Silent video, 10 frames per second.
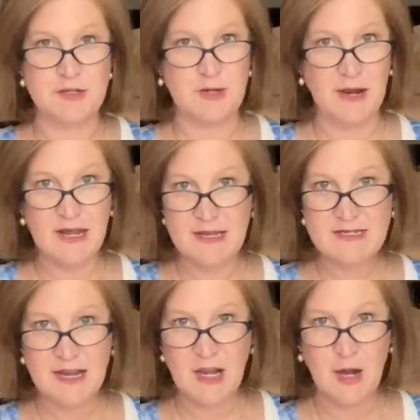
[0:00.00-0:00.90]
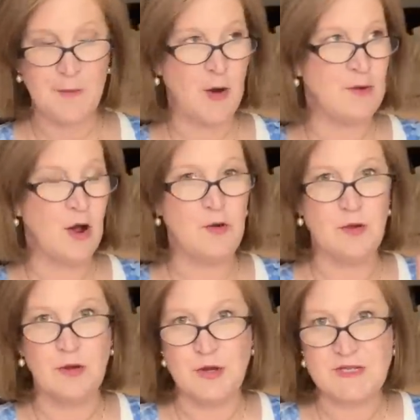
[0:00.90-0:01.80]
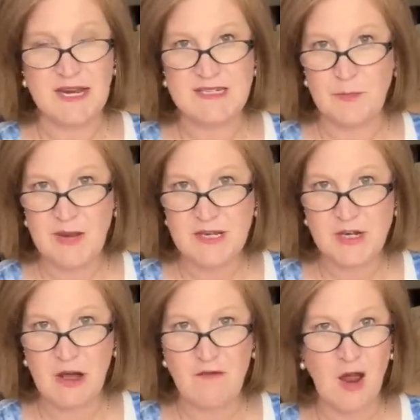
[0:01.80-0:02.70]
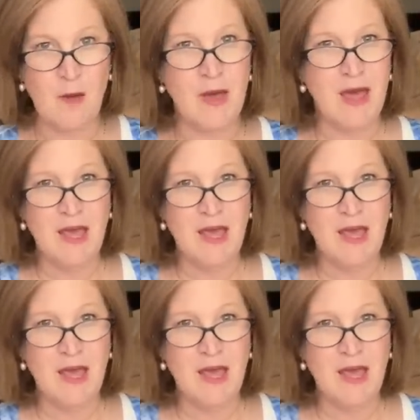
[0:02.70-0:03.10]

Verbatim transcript: So it is like a kimono. You can use it as a beach cover up.